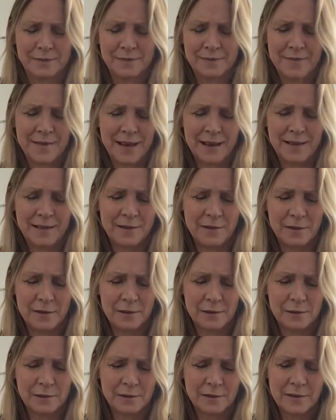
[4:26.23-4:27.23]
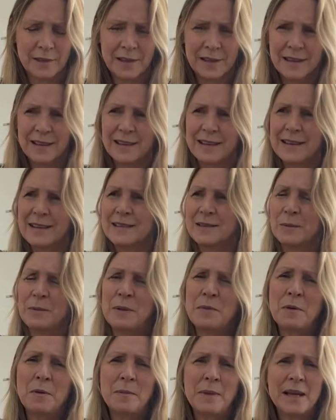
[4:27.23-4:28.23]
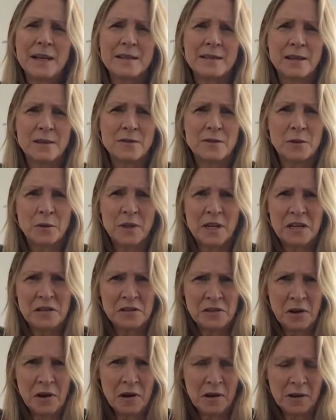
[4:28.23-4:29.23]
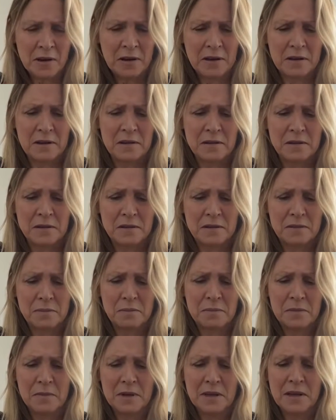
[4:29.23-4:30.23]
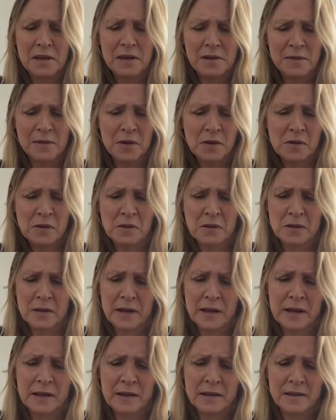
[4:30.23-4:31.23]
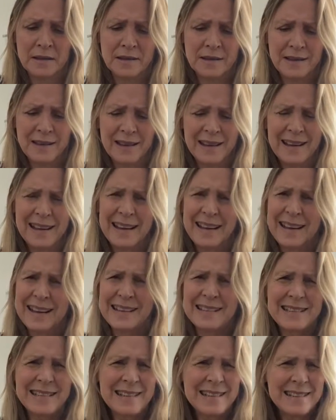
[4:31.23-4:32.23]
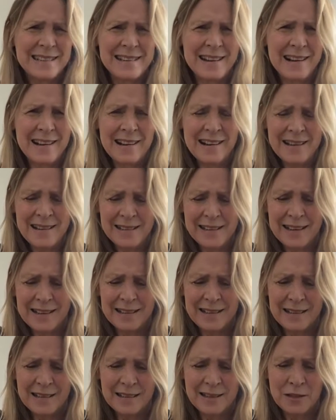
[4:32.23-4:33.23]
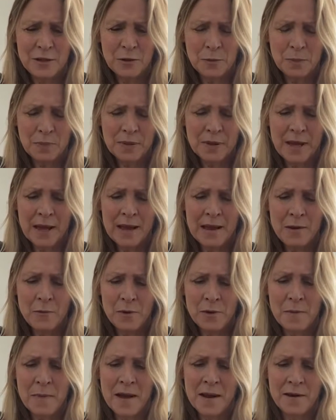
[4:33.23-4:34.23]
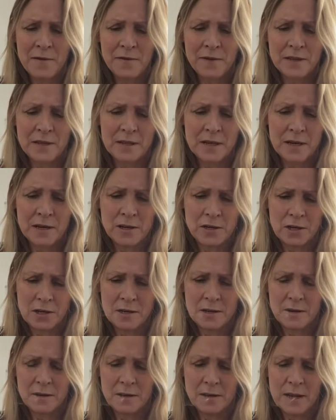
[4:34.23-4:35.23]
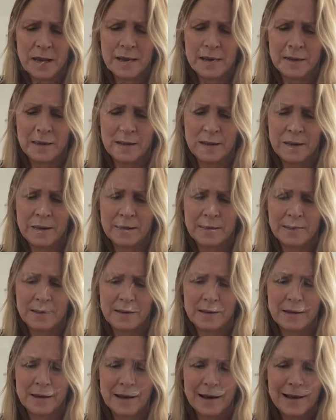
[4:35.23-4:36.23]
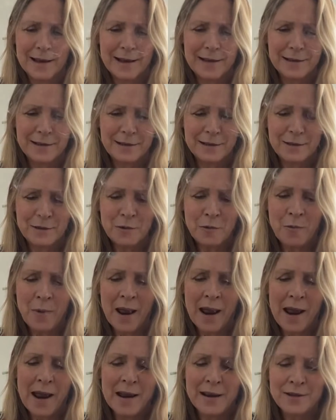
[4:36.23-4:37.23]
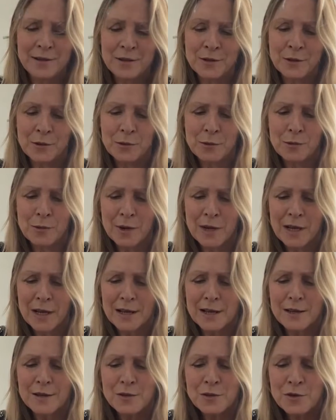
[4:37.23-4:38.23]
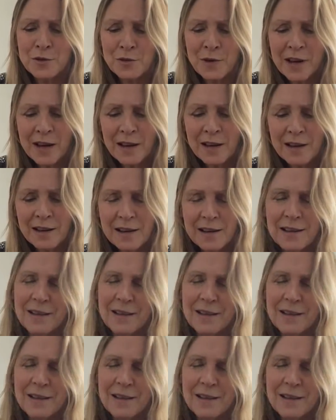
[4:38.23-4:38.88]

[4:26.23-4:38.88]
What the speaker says: I don't know. Some people make it sound so like dark and evil, and it's just not. It's just you're playing with manifestation, and it's just a way to trick